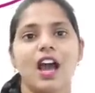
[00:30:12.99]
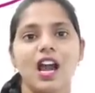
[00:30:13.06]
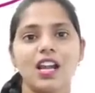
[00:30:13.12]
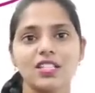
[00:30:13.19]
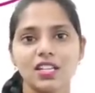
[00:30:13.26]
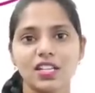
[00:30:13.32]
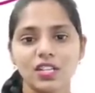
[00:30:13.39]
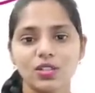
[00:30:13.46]

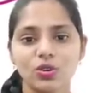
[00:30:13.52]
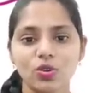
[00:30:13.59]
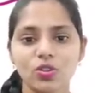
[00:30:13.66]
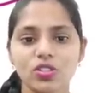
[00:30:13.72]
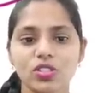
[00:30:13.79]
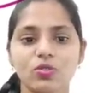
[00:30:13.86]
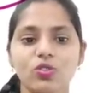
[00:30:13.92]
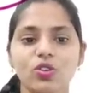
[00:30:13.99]
answering
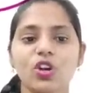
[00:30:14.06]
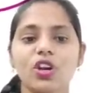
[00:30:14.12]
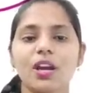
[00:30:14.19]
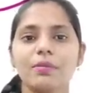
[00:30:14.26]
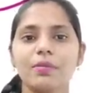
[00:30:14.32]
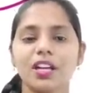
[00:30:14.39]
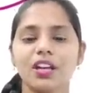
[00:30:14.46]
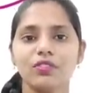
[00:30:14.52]
course we are
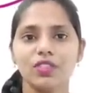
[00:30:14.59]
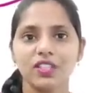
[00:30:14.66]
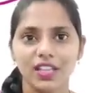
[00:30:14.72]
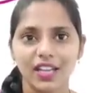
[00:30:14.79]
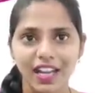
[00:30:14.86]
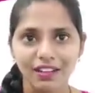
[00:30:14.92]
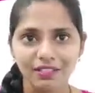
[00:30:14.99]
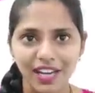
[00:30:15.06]
coming up with
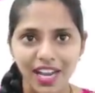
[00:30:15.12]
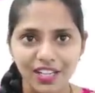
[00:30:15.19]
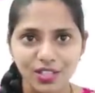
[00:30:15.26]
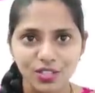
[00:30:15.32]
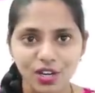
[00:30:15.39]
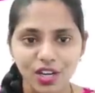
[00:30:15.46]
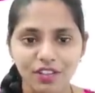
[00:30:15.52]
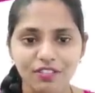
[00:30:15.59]
live
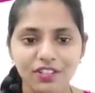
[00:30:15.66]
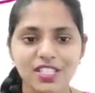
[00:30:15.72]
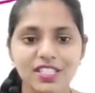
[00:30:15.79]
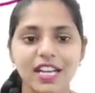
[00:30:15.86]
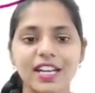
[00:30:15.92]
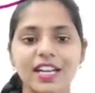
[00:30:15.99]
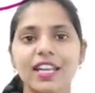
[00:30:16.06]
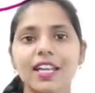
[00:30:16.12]
classes on every
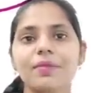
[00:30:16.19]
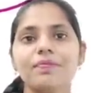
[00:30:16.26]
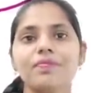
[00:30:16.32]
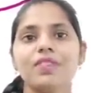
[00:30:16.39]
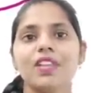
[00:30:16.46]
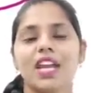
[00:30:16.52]
sunday